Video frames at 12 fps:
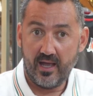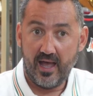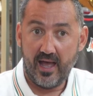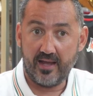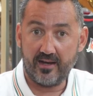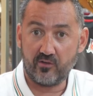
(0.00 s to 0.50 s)

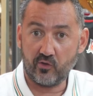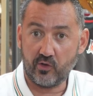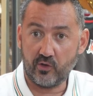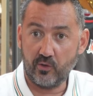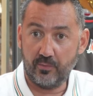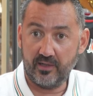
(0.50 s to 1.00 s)
And it took a
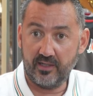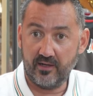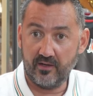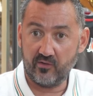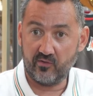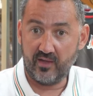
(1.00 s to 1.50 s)
couple of
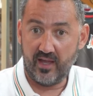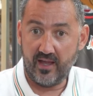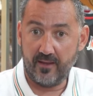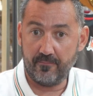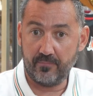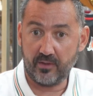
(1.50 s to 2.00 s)
years
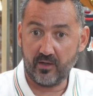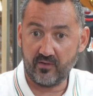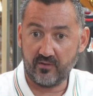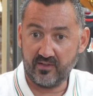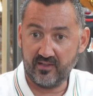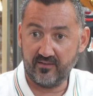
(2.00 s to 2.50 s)
because
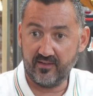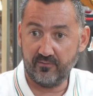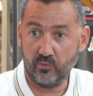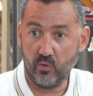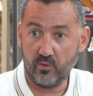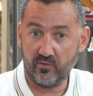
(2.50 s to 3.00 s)
obviously the
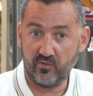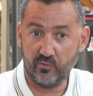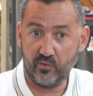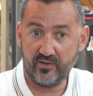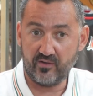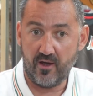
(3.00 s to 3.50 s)
Civil War and stuff
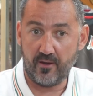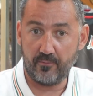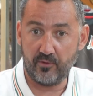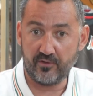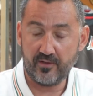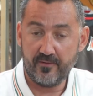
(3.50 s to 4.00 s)
went on.
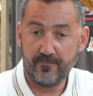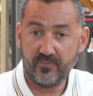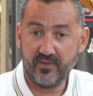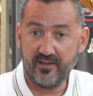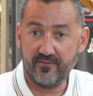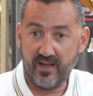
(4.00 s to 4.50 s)
But
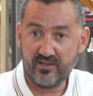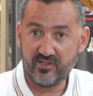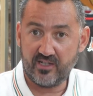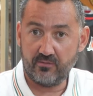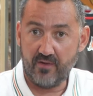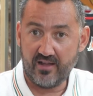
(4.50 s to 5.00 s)
they
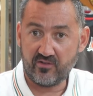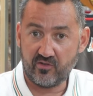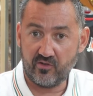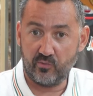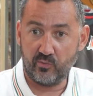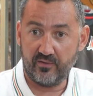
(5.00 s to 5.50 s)
eventually
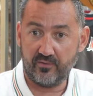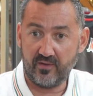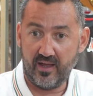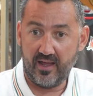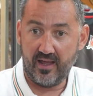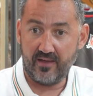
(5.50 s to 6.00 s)
registered with
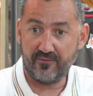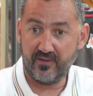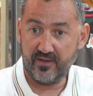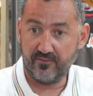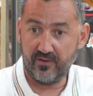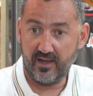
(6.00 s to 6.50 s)

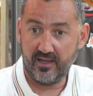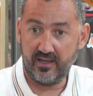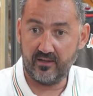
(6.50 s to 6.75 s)
FIFA in